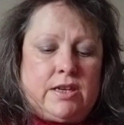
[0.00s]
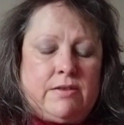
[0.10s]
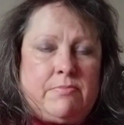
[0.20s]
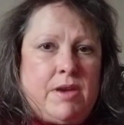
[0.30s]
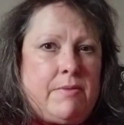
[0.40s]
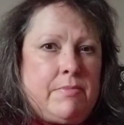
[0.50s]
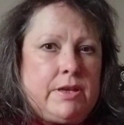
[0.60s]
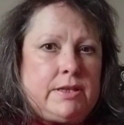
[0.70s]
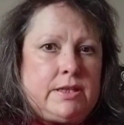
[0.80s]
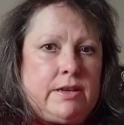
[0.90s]

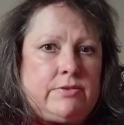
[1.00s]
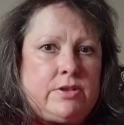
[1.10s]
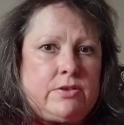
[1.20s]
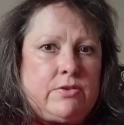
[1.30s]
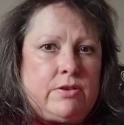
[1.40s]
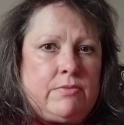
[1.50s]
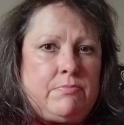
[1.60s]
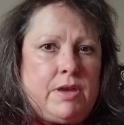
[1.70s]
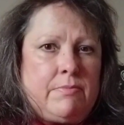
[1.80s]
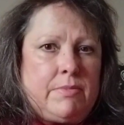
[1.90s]
commitments. I just got
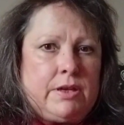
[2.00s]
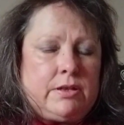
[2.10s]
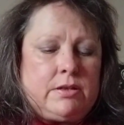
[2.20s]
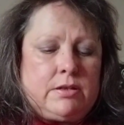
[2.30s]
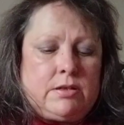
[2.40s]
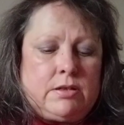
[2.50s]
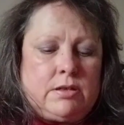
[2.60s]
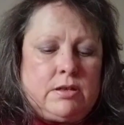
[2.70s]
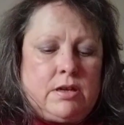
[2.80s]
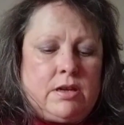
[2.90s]
commitments.
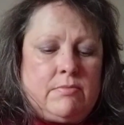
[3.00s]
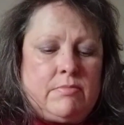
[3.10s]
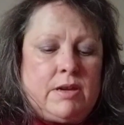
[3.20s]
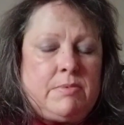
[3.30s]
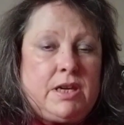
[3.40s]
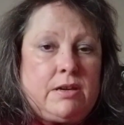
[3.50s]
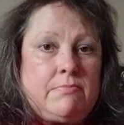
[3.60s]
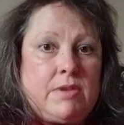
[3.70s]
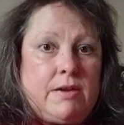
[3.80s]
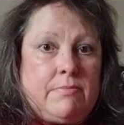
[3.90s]
Maybe
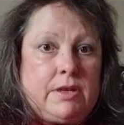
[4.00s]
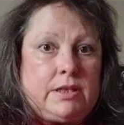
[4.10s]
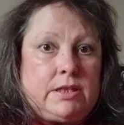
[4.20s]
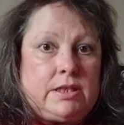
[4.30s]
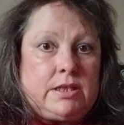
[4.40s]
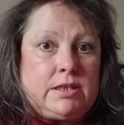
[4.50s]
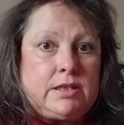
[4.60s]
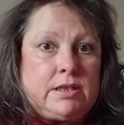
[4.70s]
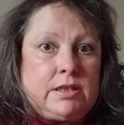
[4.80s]
commitments.